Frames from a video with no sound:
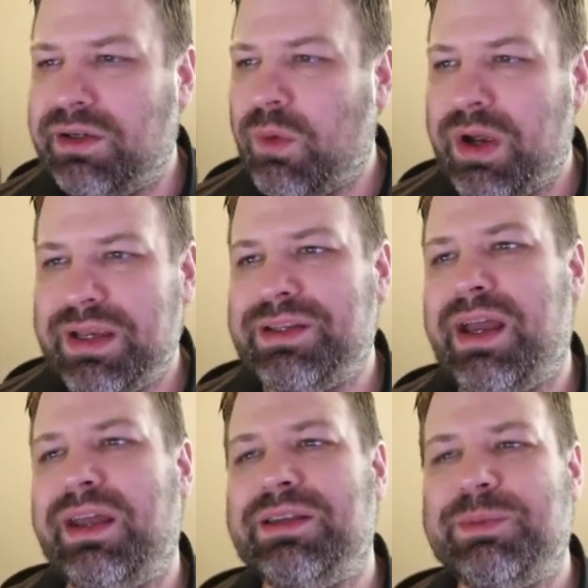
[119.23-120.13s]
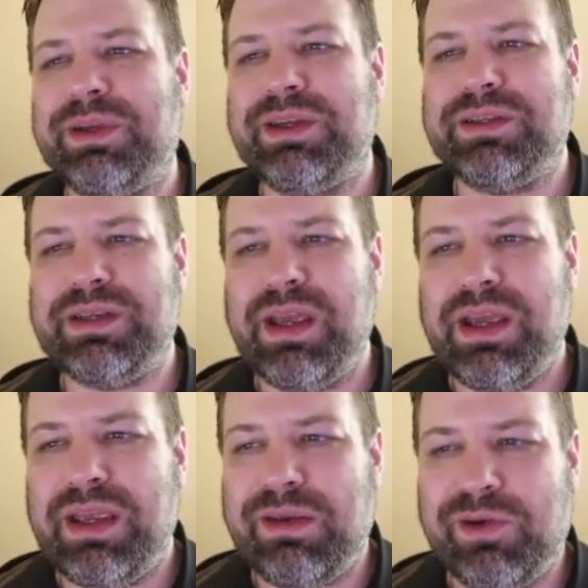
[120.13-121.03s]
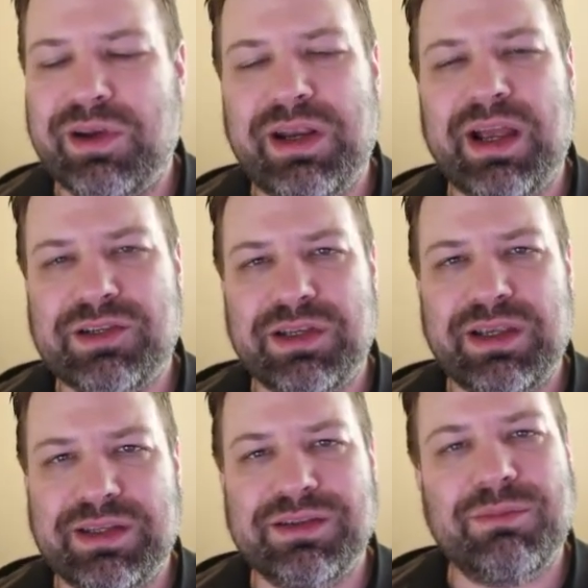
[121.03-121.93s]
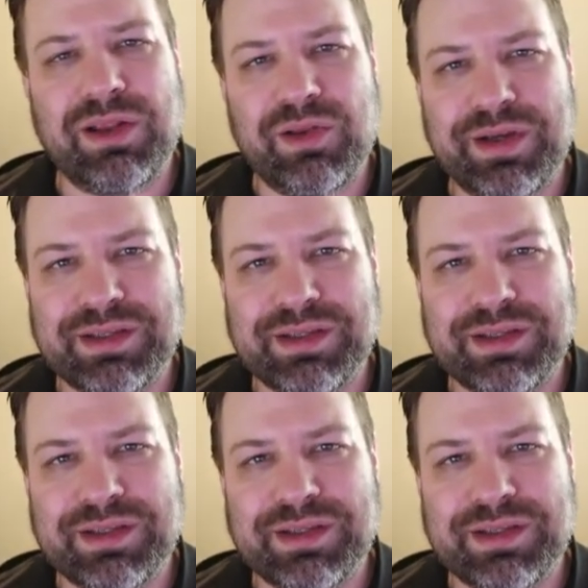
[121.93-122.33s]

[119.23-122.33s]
And why is that? It's because if you're going to actually get somebody to look at